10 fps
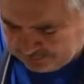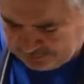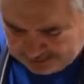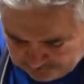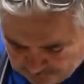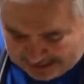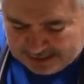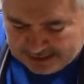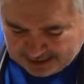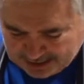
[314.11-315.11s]
There's one
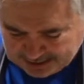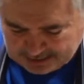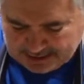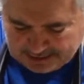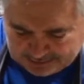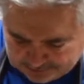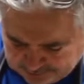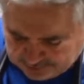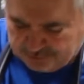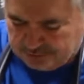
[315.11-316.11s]
thing I neglected
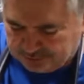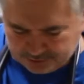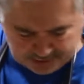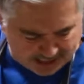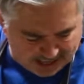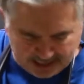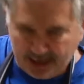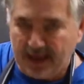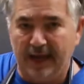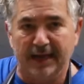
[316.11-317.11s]
to say.
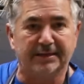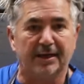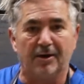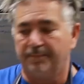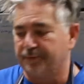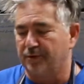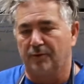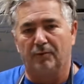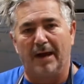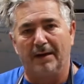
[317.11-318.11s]
It's an
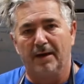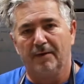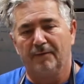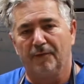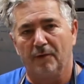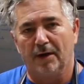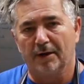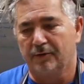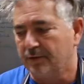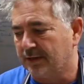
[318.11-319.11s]
optional one for a
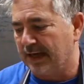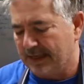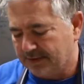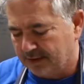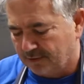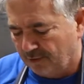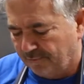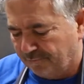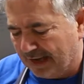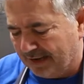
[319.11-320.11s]
good classical
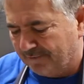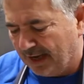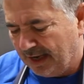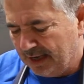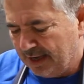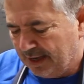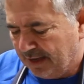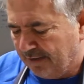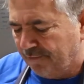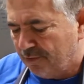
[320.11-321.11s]
flavor.
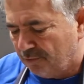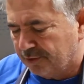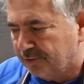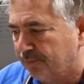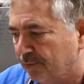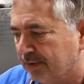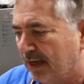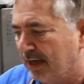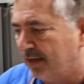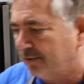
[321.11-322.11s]
If you want to put
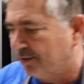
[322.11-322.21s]
a little